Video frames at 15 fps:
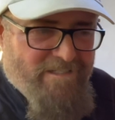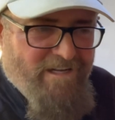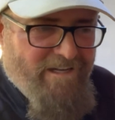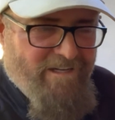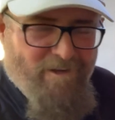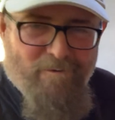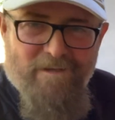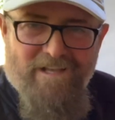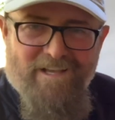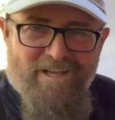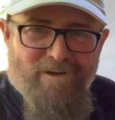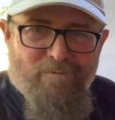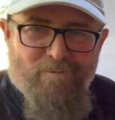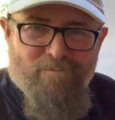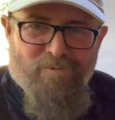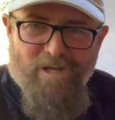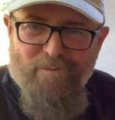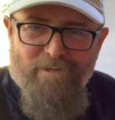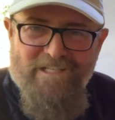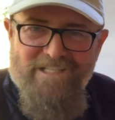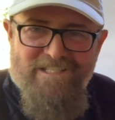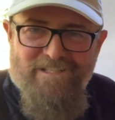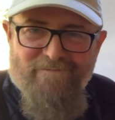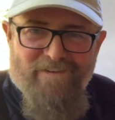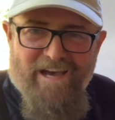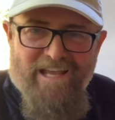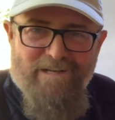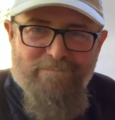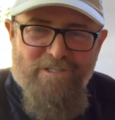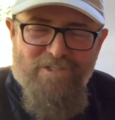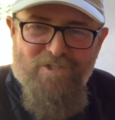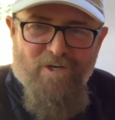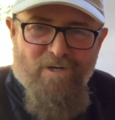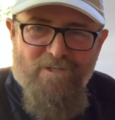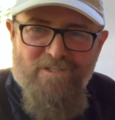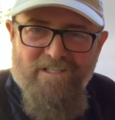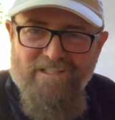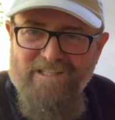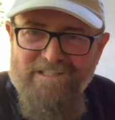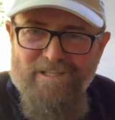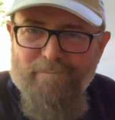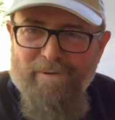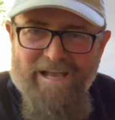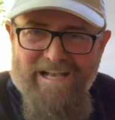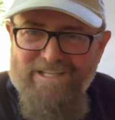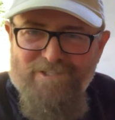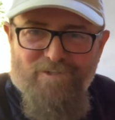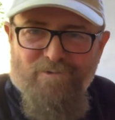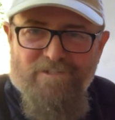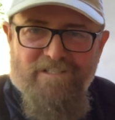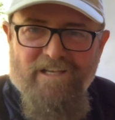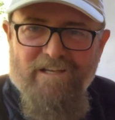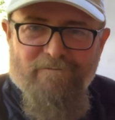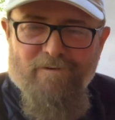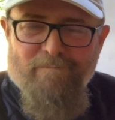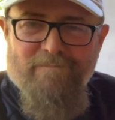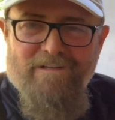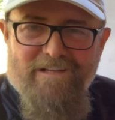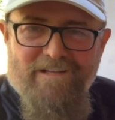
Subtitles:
And I go, well, why don't we just invite them to church and let the pastor save them?